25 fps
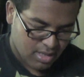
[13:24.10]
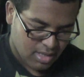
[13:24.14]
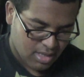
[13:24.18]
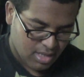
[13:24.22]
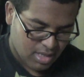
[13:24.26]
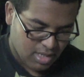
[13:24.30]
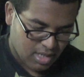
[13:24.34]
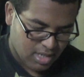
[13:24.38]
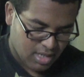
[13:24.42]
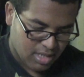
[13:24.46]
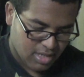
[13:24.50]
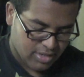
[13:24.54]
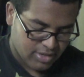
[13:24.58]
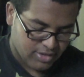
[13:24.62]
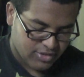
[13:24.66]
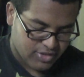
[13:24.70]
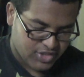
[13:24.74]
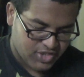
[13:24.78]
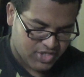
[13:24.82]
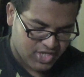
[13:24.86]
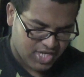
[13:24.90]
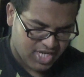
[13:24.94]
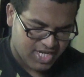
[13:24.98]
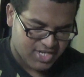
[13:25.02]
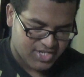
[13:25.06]
And
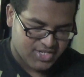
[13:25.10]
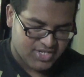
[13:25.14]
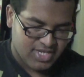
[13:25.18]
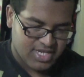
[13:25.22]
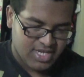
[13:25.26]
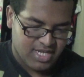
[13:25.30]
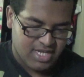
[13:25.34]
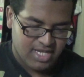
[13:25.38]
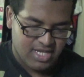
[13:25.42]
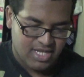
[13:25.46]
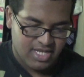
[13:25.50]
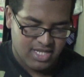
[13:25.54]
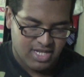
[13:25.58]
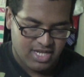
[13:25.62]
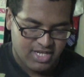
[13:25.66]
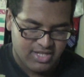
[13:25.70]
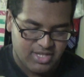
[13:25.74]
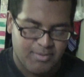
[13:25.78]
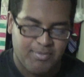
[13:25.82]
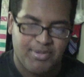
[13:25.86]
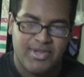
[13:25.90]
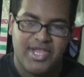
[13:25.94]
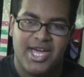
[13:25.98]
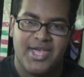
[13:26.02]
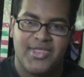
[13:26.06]
shit. The
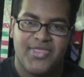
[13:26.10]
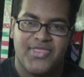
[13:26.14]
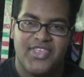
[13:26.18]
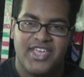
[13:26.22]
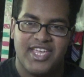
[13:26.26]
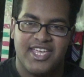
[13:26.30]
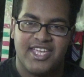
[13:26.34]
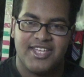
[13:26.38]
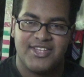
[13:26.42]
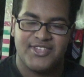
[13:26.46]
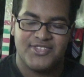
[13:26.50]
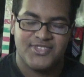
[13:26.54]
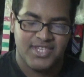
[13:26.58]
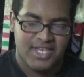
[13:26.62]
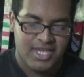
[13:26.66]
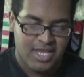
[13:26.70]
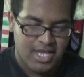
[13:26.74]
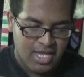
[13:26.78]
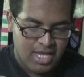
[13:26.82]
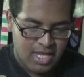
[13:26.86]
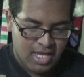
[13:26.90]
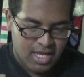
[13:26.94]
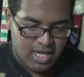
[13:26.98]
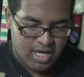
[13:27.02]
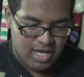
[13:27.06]
plot thickens.
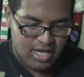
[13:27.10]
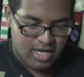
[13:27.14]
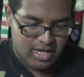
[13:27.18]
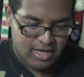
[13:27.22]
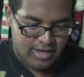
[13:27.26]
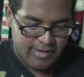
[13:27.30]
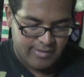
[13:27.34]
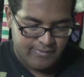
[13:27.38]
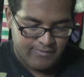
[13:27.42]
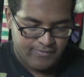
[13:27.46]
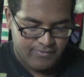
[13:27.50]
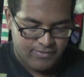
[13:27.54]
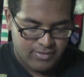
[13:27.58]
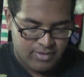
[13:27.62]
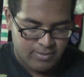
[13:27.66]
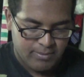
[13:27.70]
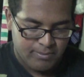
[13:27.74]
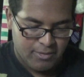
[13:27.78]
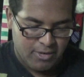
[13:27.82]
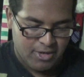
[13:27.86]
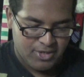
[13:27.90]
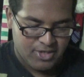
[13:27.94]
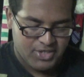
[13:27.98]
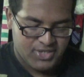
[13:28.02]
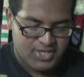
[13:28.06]

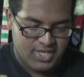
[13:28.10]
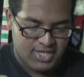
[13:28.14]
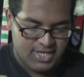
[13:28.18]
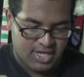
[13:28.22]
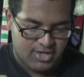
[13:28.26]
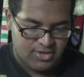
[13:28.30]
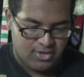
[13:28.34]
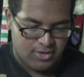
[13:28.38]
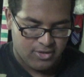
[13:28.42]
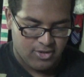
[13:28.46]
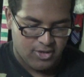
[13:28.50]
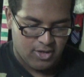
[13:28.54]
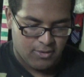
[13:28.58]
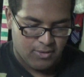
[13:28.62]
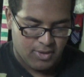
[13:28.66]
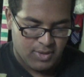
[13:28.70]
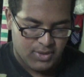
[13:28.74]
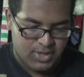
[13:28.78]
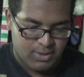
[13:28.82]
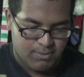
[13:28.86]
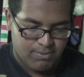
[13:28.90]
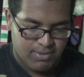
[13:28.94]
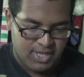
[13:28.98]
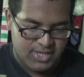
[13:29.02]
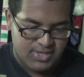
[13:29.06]
Burgess says, "I don't know what
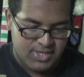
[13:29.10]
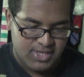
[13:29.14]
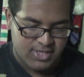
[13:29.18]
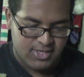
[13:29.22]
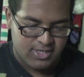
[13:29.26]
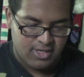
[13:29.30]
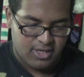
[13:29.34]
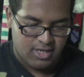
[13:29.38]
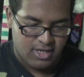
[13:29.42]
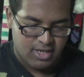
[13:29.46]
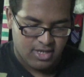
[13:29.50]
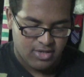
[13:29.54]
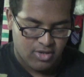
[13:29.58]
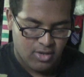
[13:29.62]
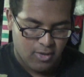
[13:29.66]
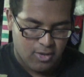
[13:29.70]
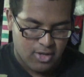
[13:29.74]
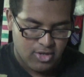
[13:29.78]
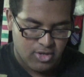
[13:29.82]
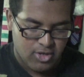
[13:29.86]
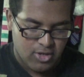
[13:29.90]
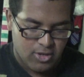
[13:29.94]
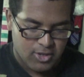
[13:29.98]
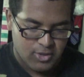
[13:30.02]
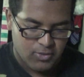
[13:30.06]
the place is called, and no
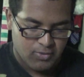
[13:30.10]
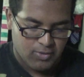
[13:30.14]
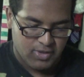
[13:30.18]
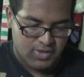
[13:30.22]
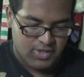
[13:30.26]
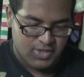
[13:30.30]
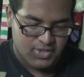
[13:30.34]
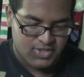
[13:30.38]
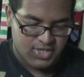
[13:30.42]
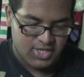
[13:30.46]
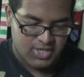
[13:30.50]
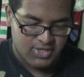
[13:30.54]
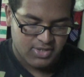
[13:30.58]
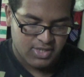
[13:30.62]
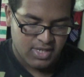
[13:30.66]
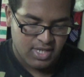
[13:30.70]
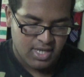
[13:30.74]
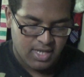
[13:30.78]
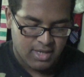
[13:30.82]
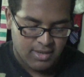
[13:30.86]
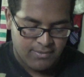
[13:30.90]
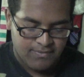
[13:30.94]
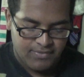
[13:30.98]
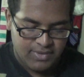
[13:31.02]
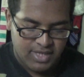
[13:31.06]
one knows where this is."
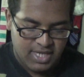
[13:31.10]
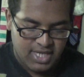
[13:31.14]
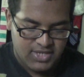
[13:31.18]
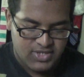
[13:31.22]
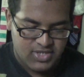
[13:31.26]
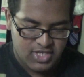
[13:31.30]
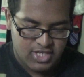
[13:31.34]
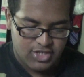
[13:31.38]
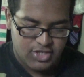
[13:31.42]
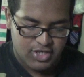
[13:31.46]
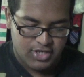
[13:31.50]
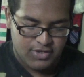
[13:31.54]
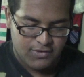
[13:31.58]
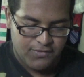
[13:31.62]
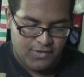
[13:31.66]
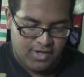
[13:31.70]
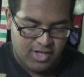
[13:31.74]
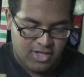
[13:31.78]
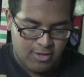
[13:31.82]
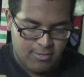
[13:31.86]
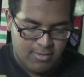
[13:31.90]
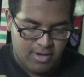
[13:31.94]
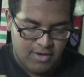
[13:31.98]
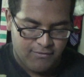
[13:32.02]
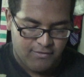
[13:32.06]
He says, "Just
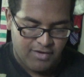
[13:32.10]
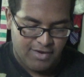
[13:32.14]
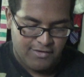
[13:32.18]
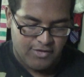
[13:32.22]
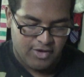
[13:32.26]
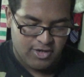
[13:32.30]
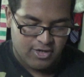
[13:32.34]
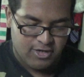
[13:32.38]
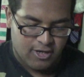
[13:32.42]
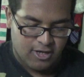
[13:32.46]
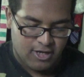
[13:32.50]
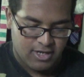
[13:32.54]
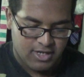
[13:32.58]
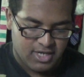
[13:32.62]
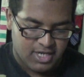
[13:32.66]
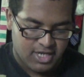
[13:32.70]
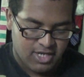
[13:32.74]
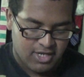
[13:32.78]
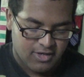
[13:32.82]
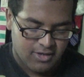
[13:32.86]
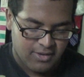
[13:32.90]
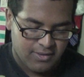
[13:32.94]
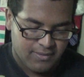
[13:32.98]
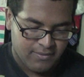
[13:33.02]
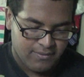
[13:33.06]
follow my favorite card
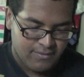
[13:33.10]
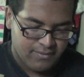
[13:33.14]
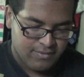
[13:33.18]
here."